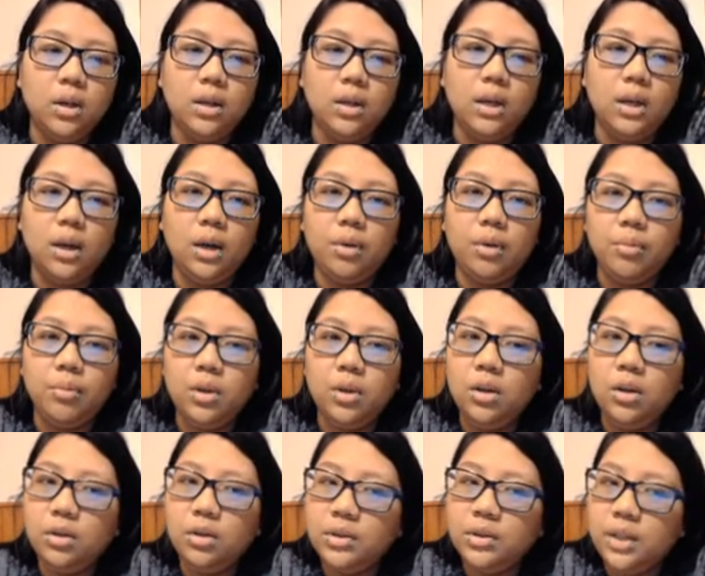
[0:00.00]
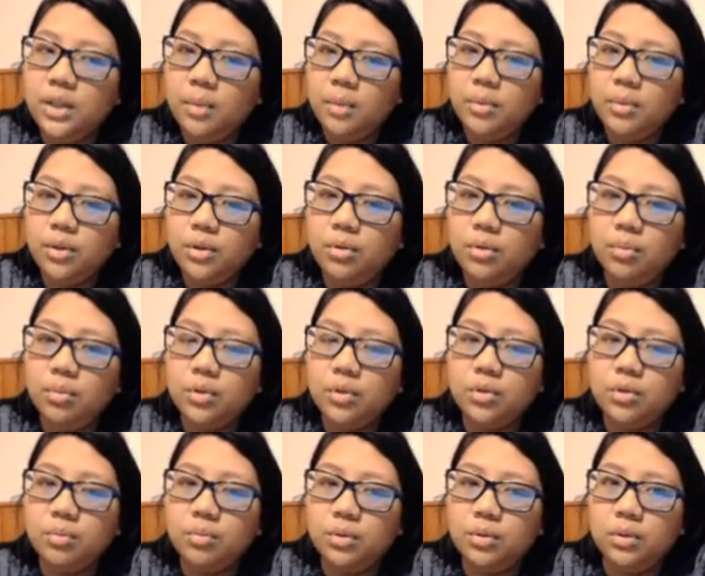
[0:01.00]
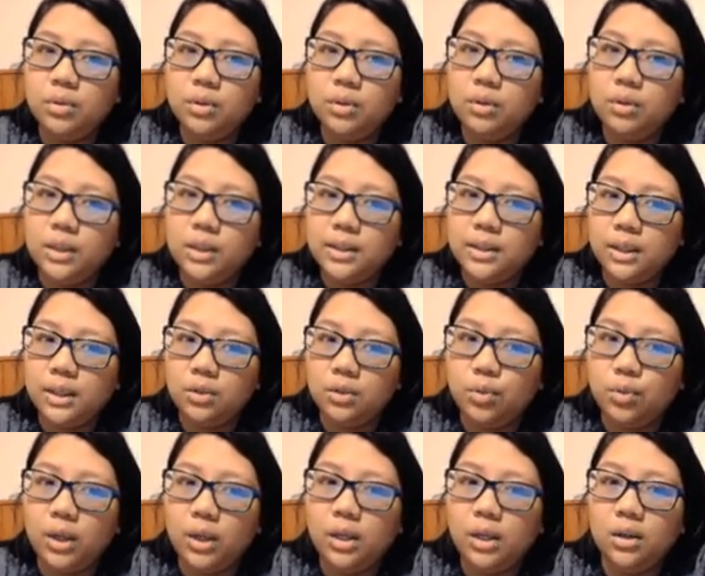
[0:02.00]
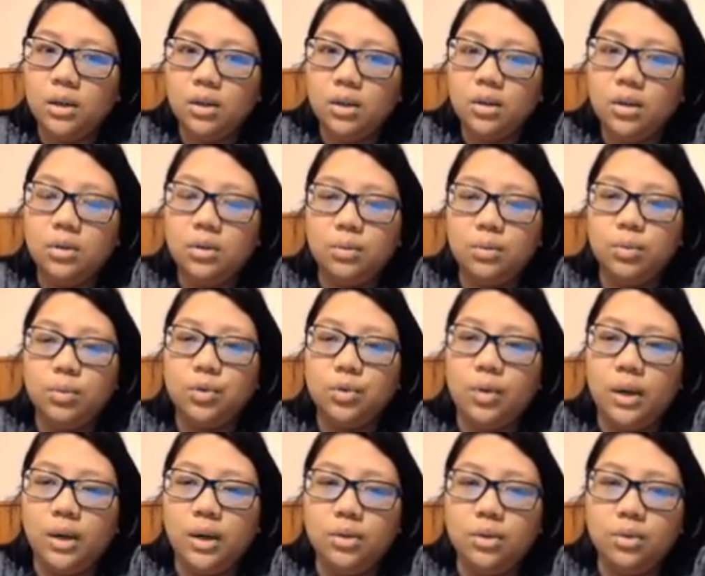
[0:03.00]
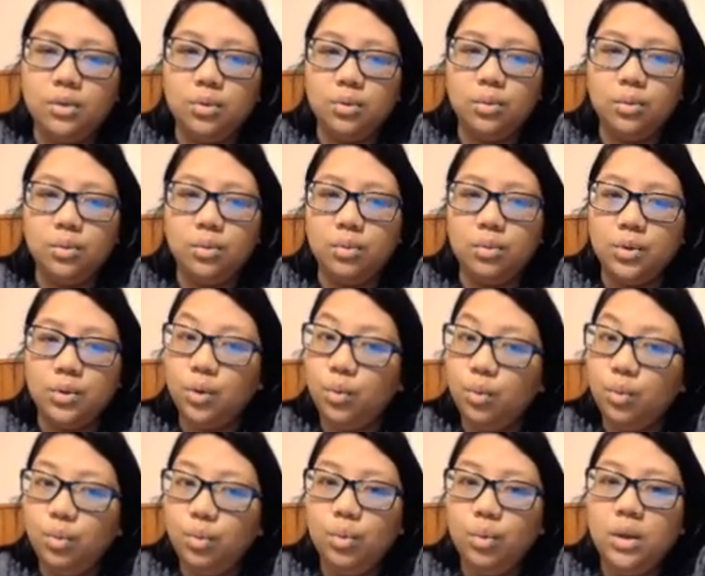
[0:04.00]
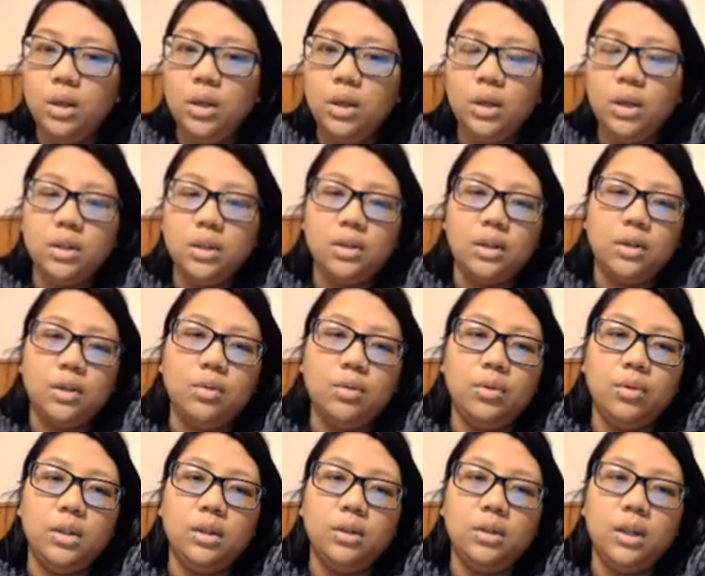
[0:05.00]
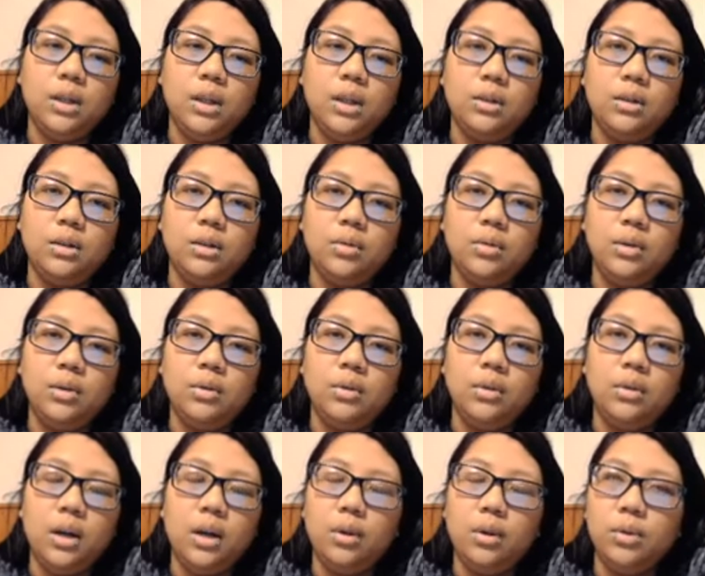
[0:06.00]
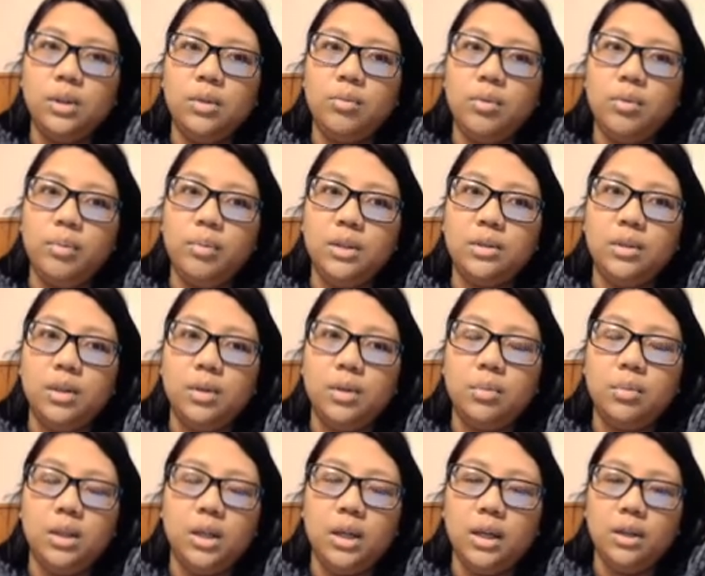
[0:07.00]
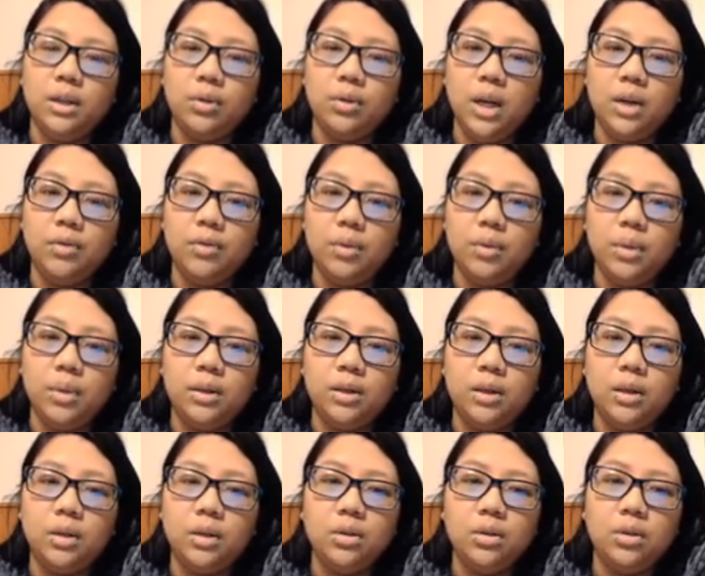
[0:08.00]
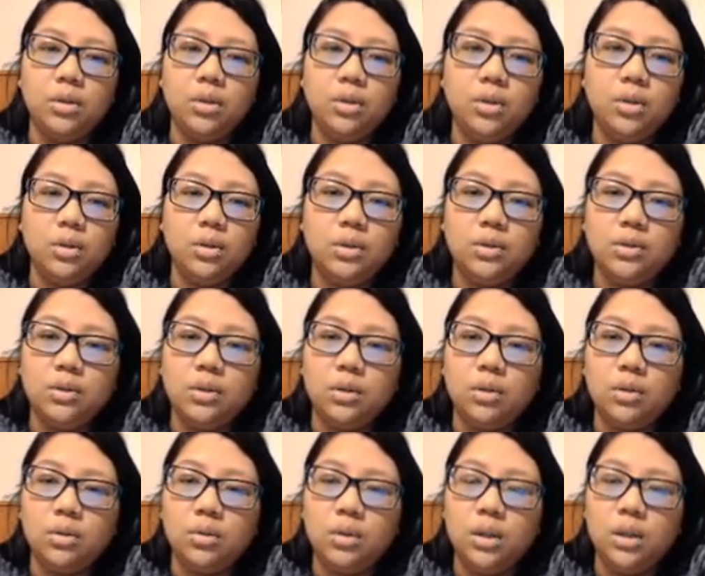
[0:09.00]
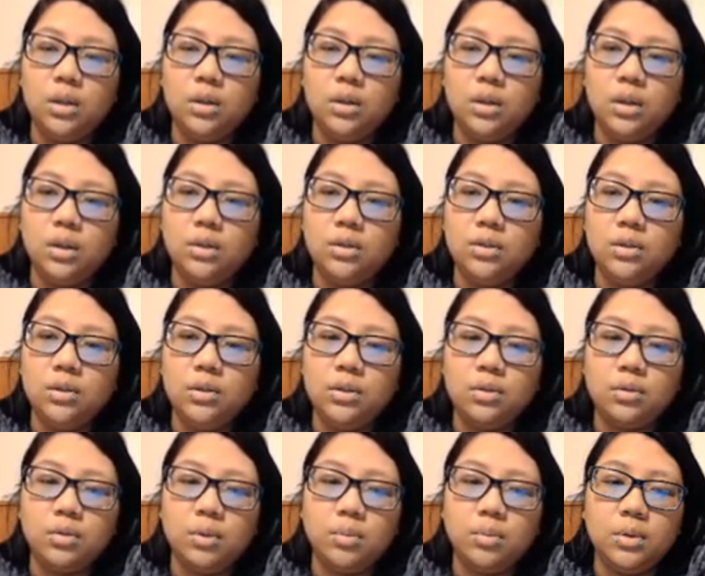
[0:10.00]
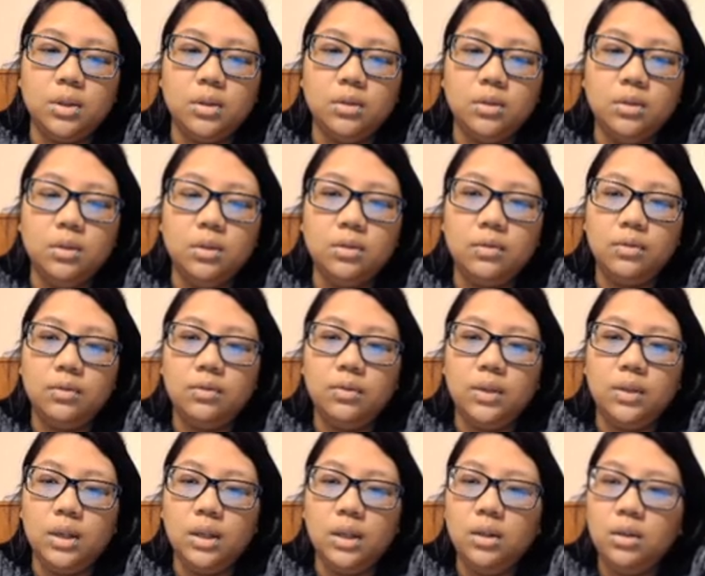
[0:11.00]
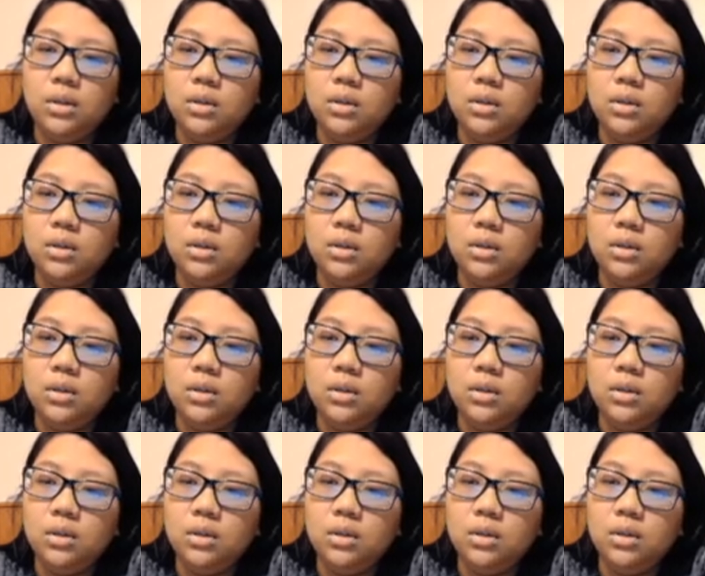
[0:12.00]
Now I'm going to attempt to do multiple listings right here. We'll try to do 2 because I don't want them to mess up and then I don't have them on there. So here's the description feed.